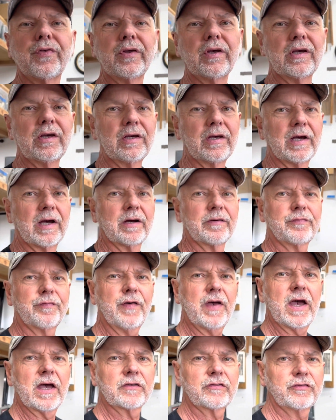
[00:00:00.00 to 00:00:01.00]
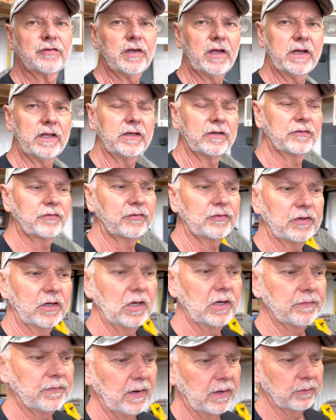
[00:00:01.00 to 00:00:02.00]
the uh, fast setting
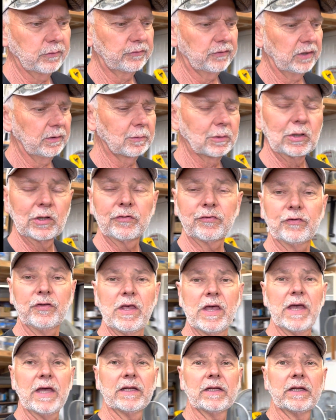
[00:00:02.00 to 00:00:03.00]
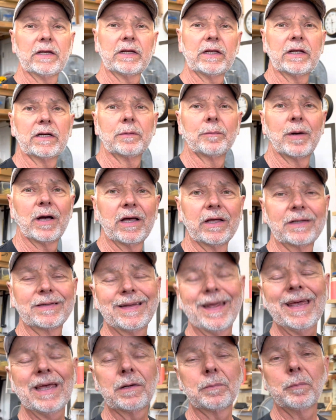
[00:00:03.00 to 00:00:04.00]
stuff, I was able to sand it in about
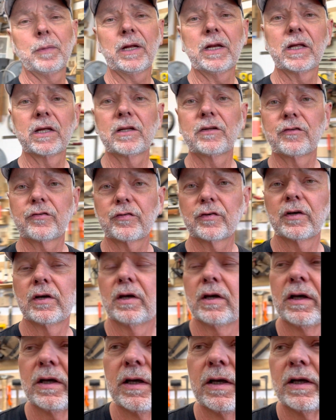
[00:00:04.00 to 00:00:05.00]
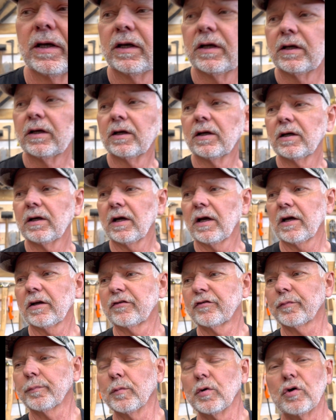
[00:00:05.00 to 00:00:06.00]
10 minutes uh,
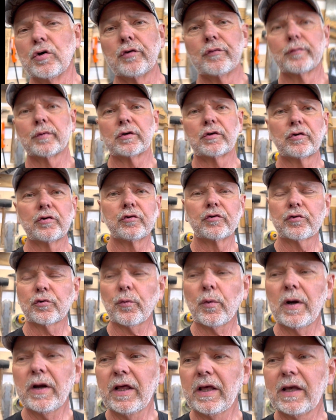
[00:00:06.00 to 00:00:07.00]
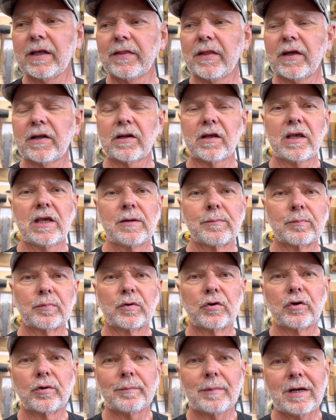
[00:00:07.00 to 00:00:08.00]
smooth with 220 and then keep
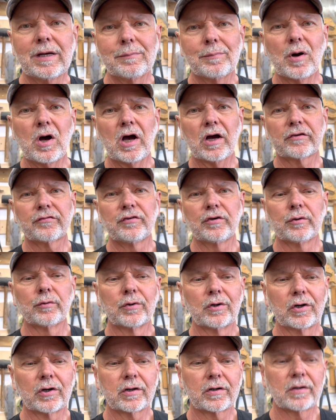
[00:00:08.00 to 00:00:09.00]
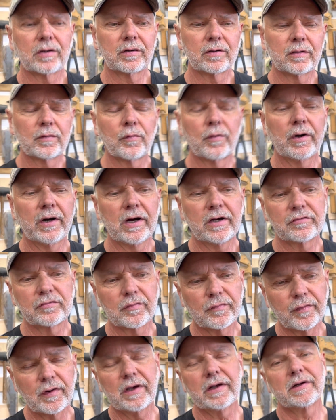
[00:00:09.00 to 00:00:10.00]
doing my epoxy work. Whereas
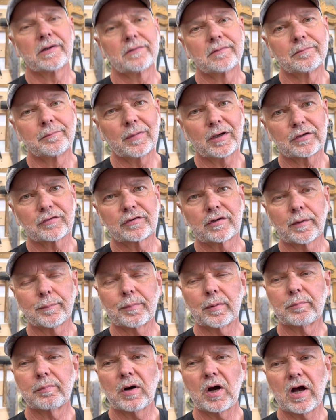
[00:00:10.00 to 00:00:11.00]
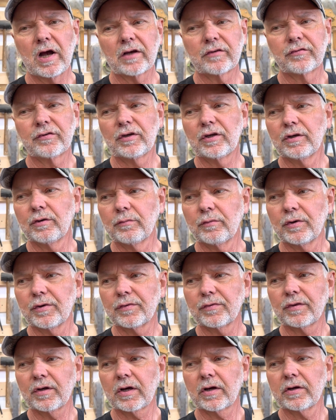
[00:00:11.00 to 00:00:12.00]
if I had mixed up epoxy
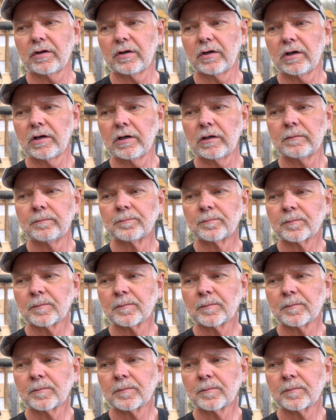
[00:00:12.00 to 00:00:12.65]
with thickener,